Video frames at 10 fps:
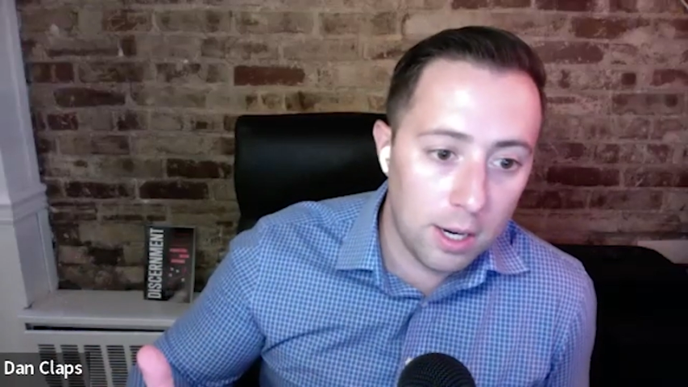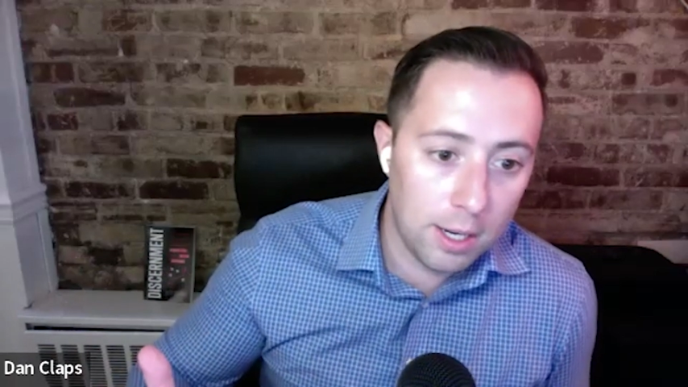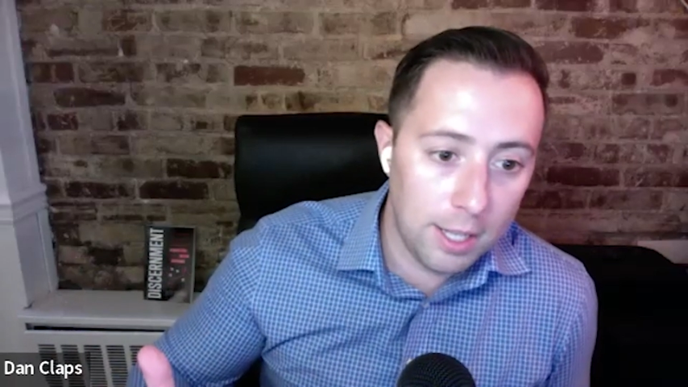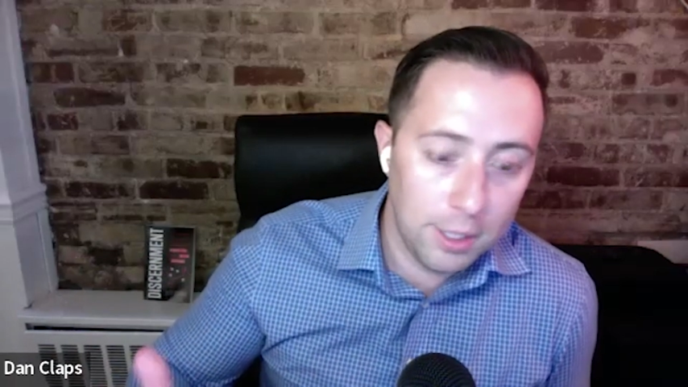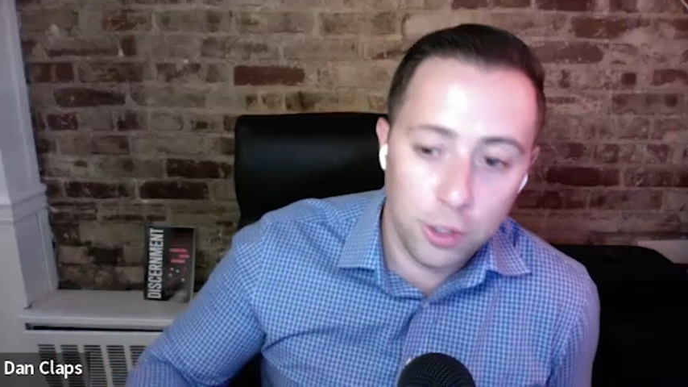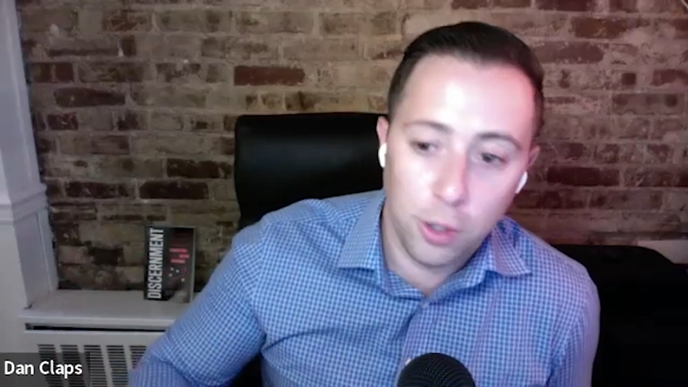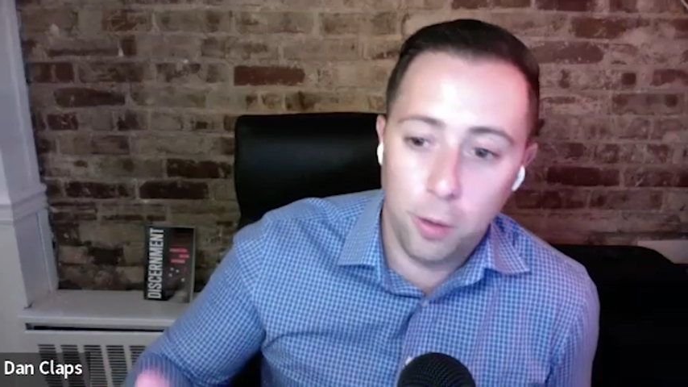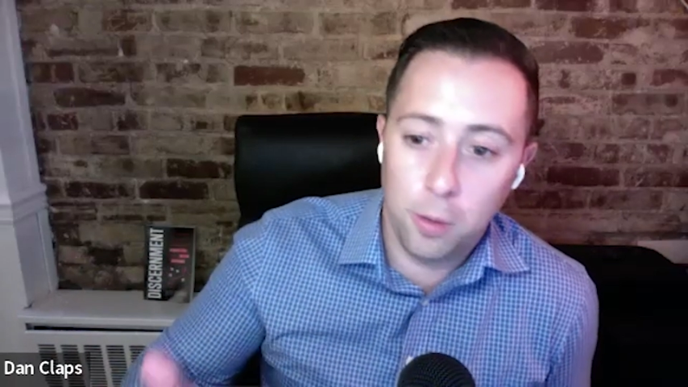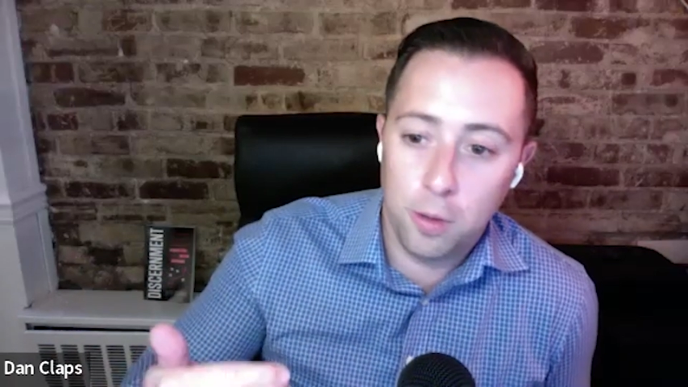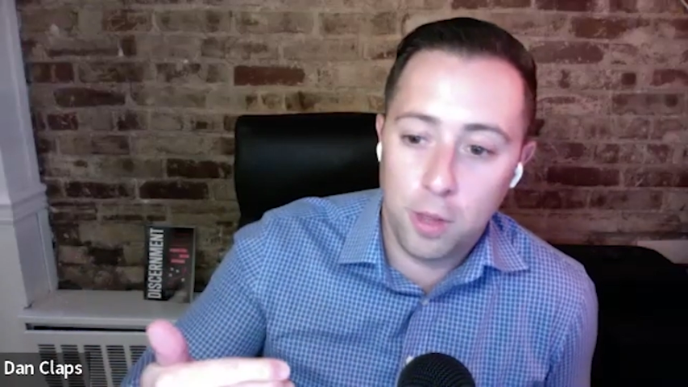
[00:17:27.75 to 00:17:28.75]
And
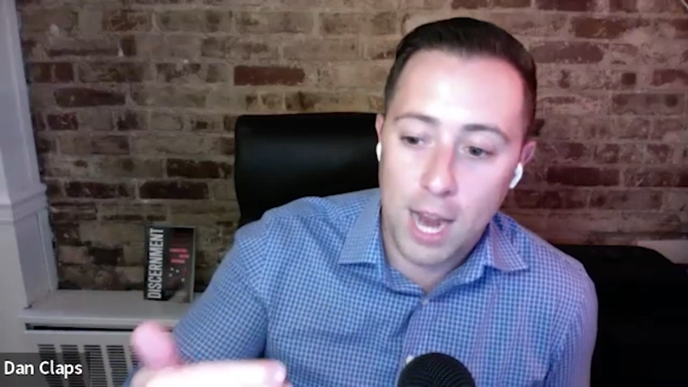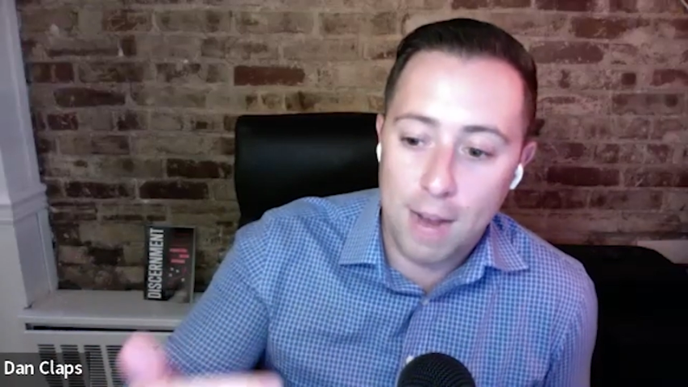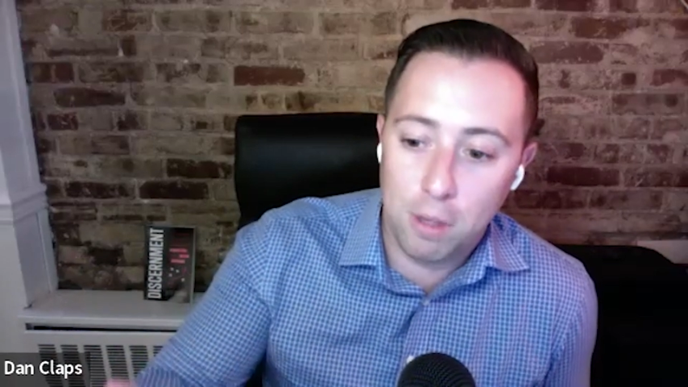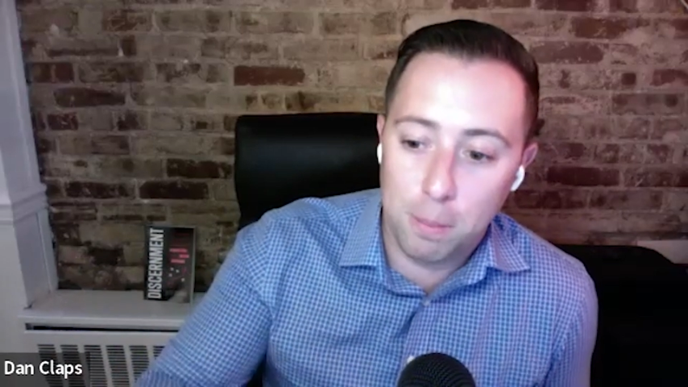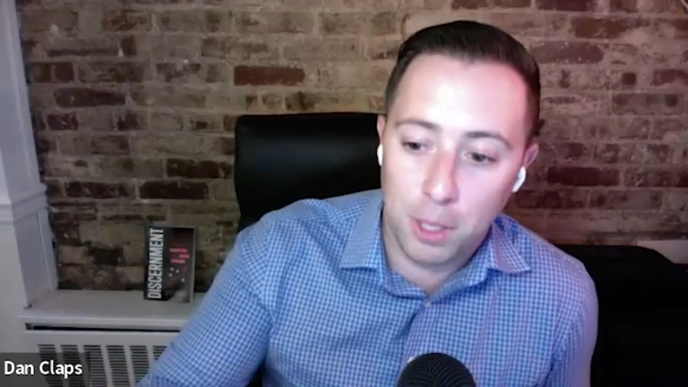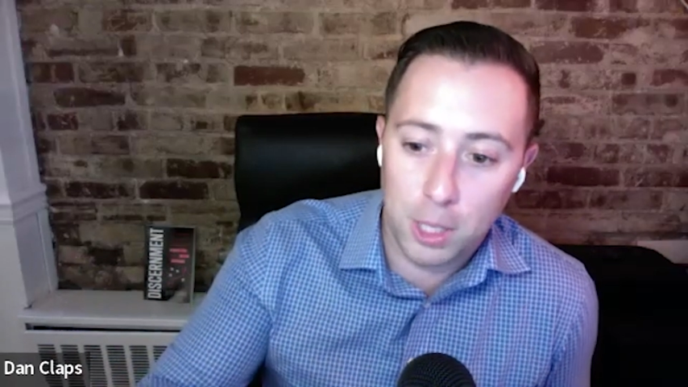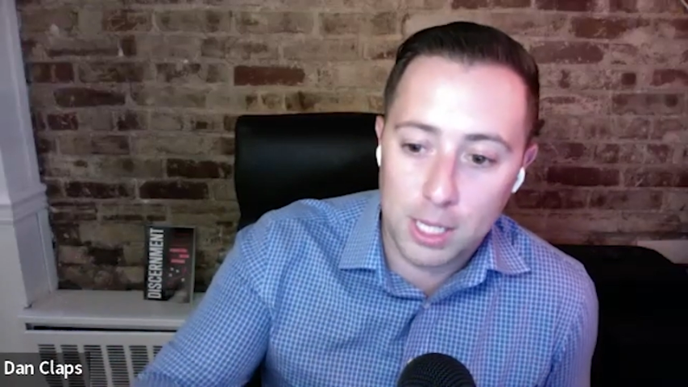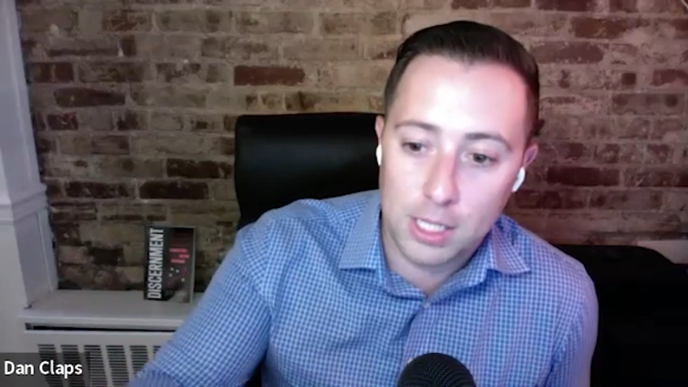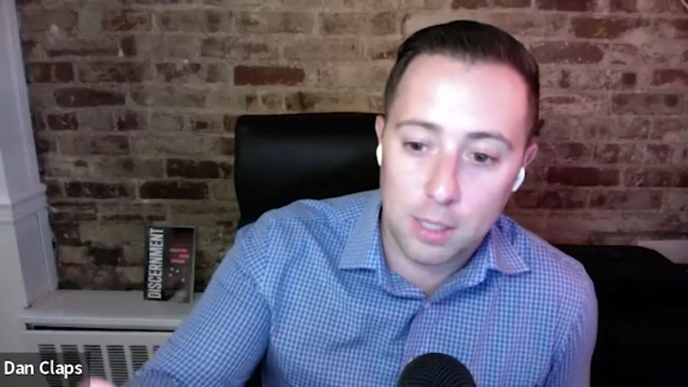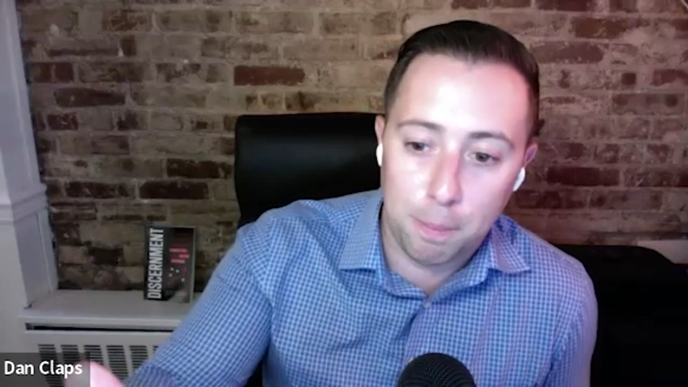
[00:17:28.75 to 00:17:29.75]
so they have the ability
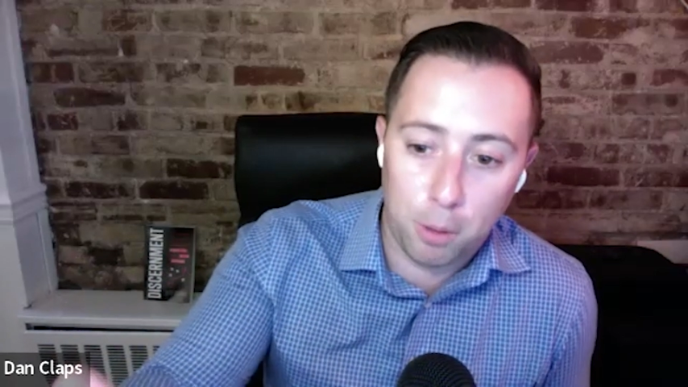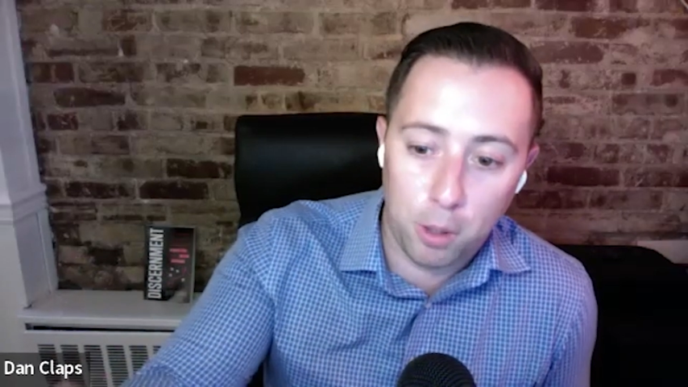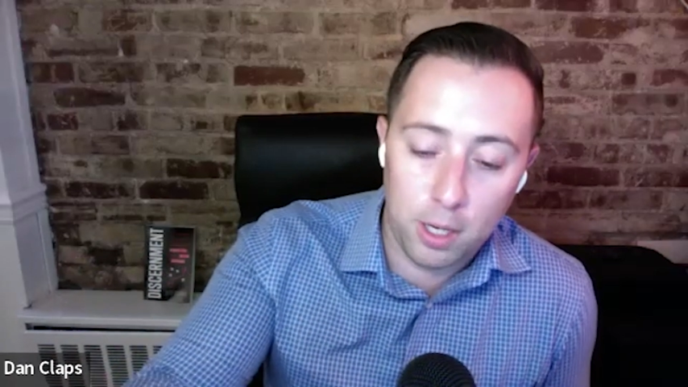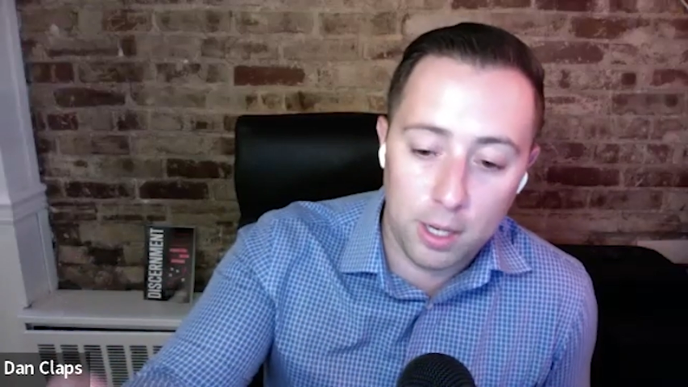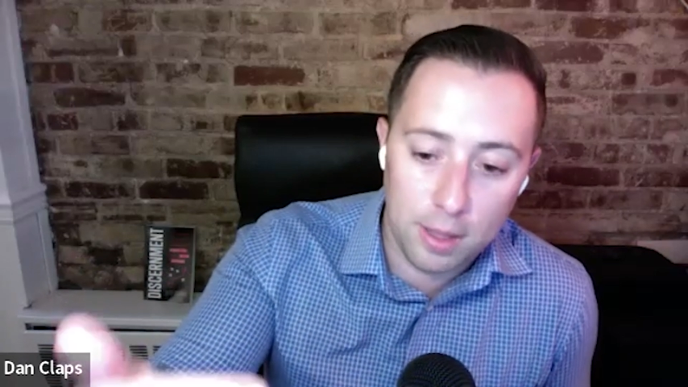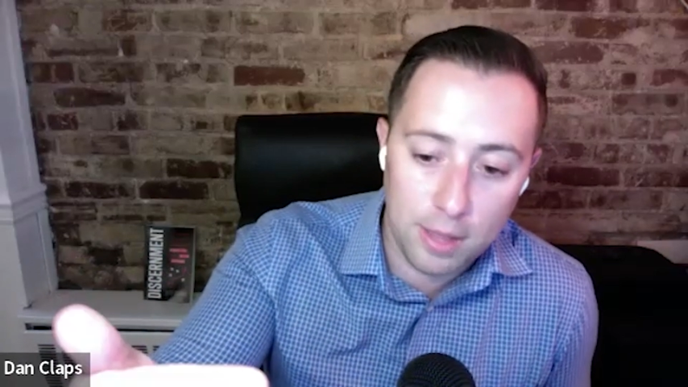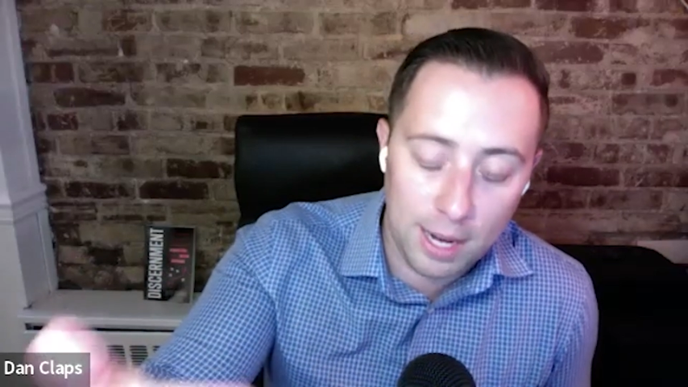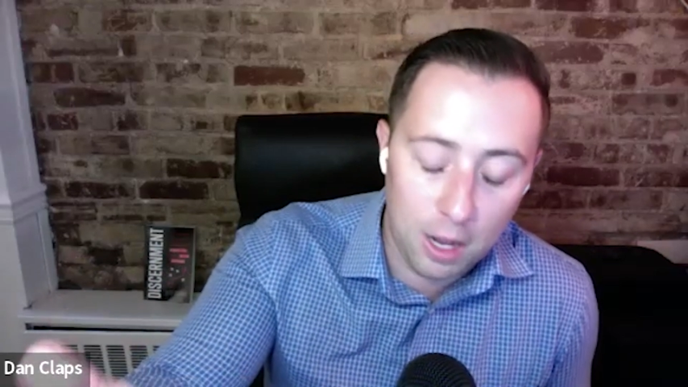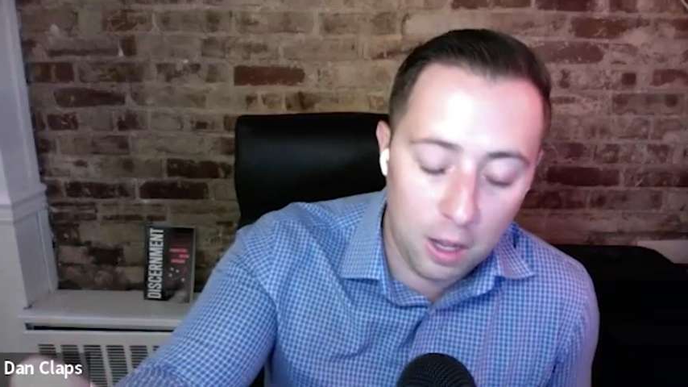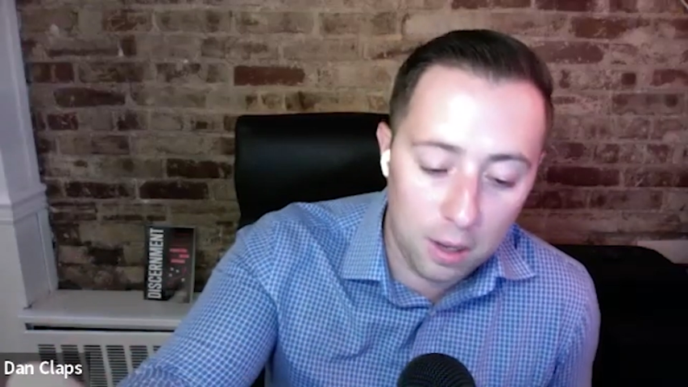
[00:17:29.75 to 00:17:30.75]
to put the